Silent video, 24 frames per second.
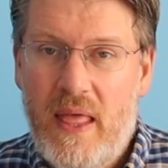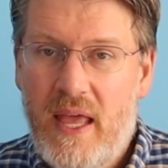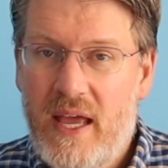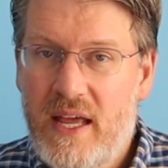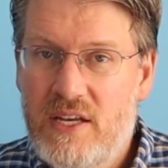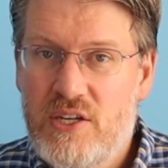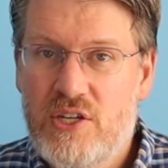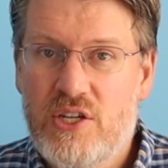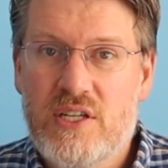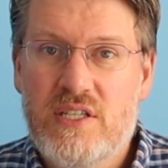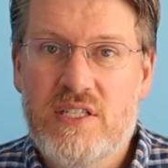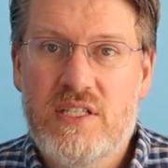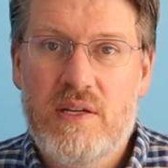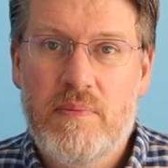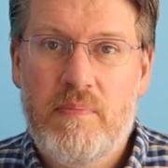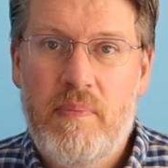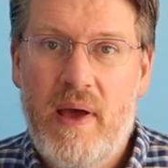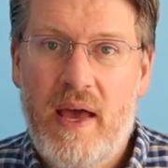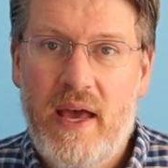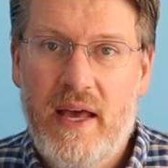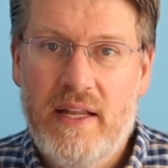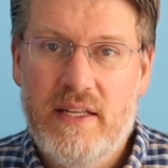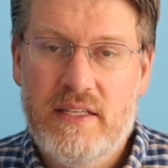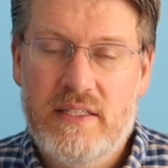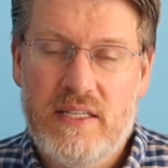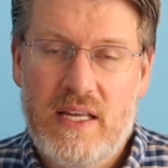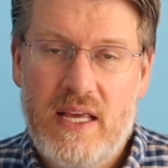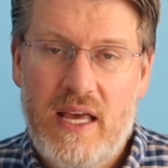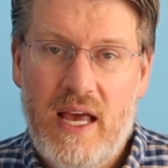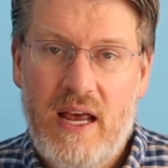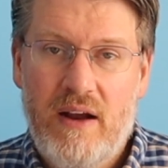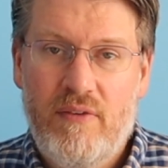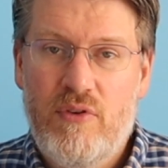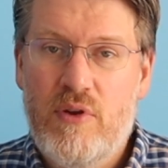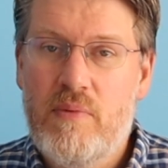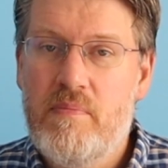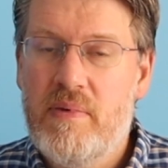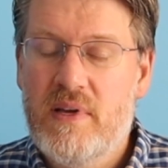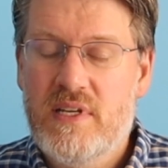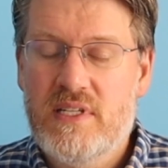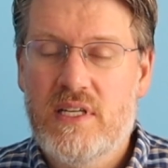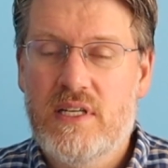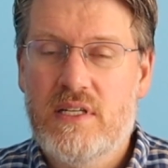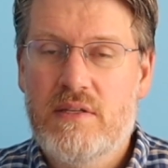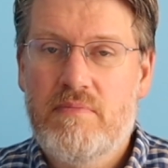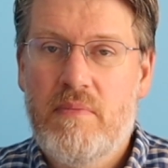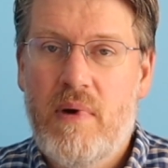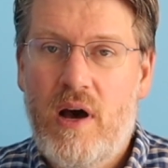It just depends. Every
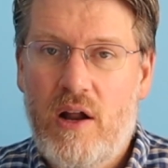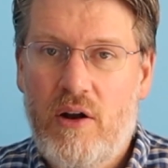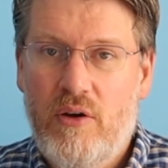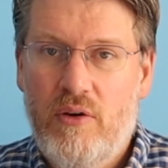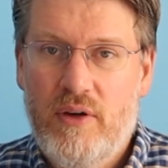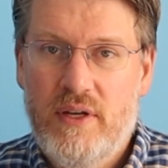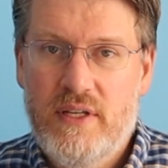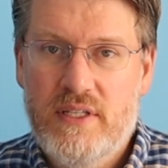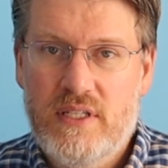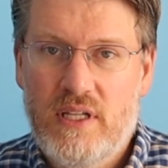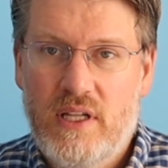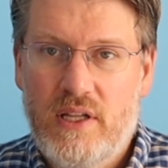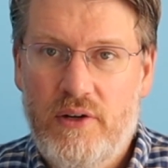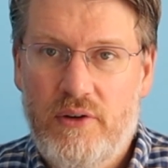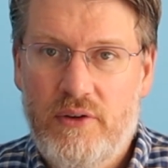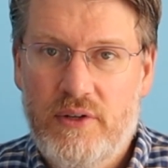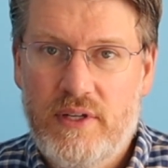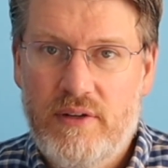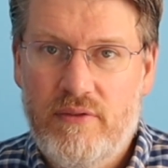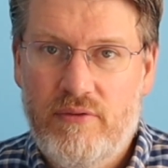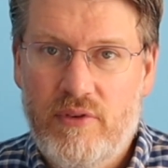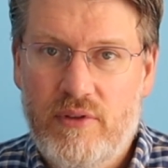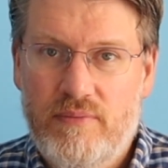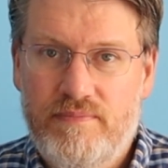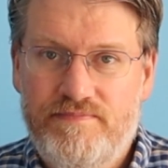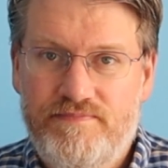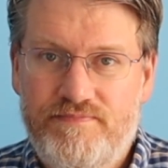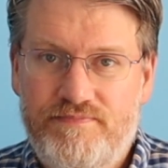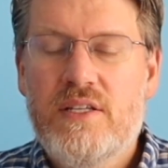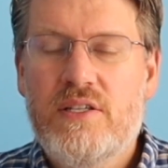business model is a little different.